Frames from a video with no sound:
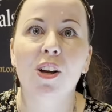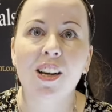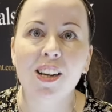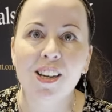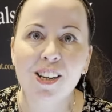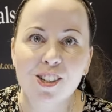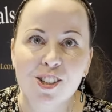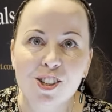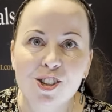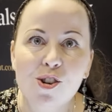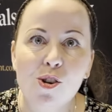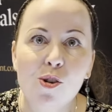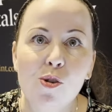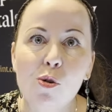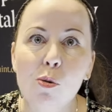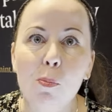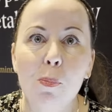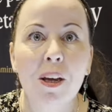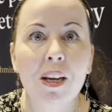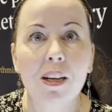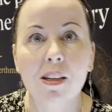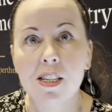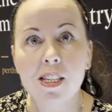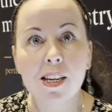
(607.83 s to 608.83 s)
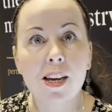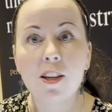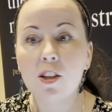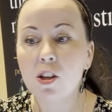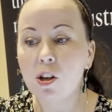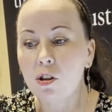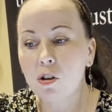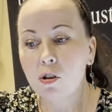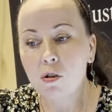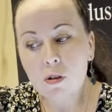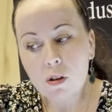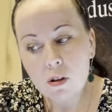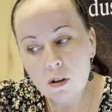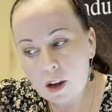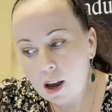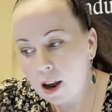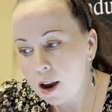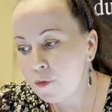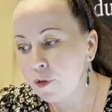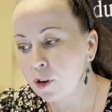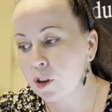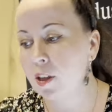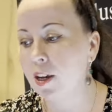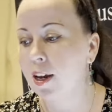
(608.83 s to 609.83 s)
It is cool because you
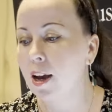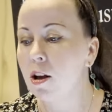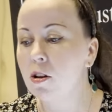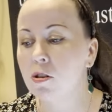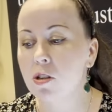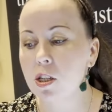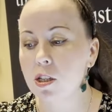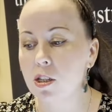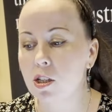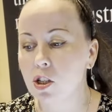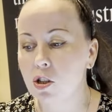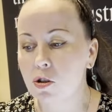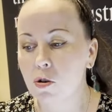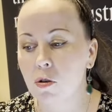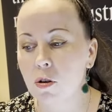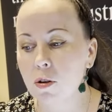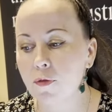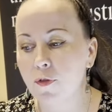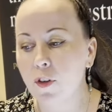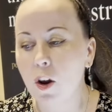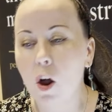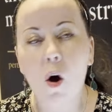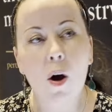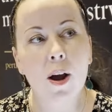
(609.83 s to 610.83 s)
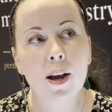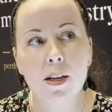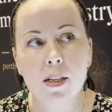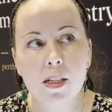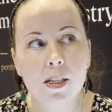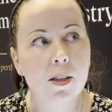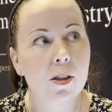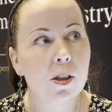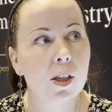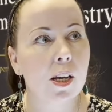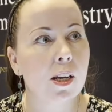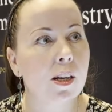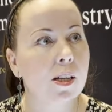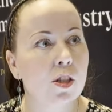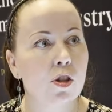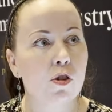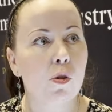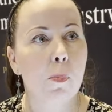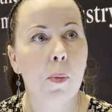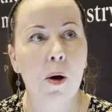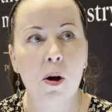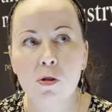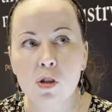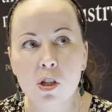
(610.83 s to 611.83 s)
everything else, it's sort of flyers and things or
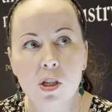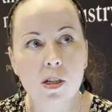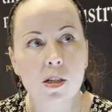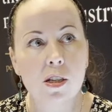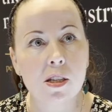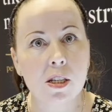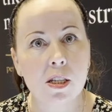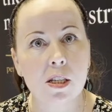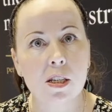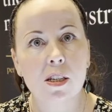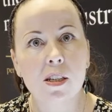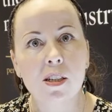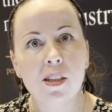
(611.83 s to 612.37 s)
posters.